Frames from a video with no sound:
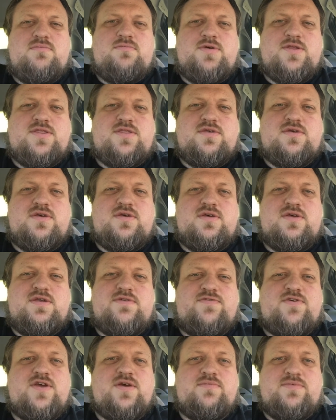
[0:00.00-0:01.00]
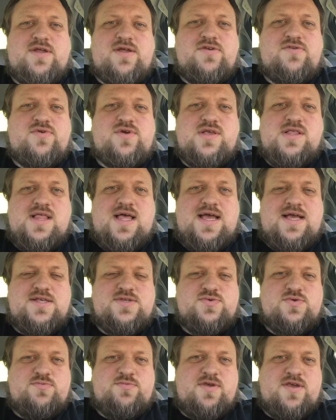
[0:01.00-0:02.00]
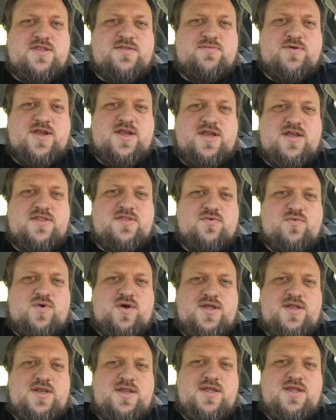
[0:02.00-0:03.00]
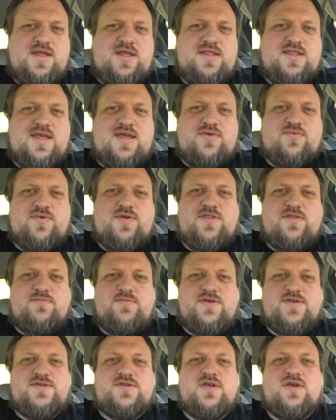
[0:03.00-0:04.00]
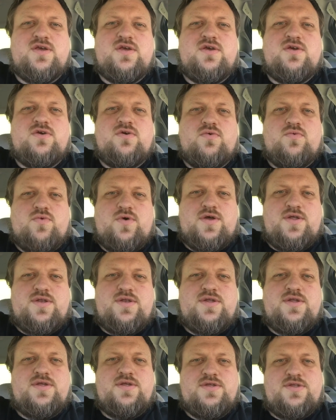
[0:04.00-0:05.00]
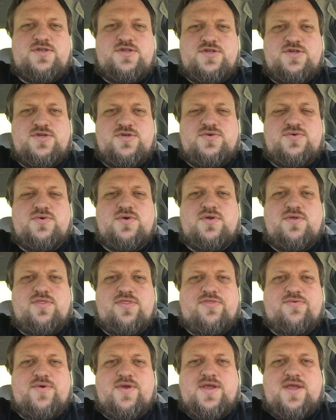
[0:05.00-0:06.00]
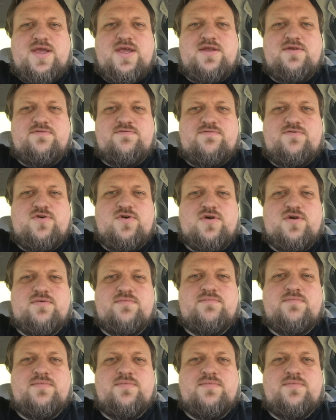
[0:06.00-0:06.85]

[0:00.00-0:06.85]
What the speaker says: But if you come down to a class, we'll be on breaking on the 1, and that rhythm is 1, 2, 3, and 4.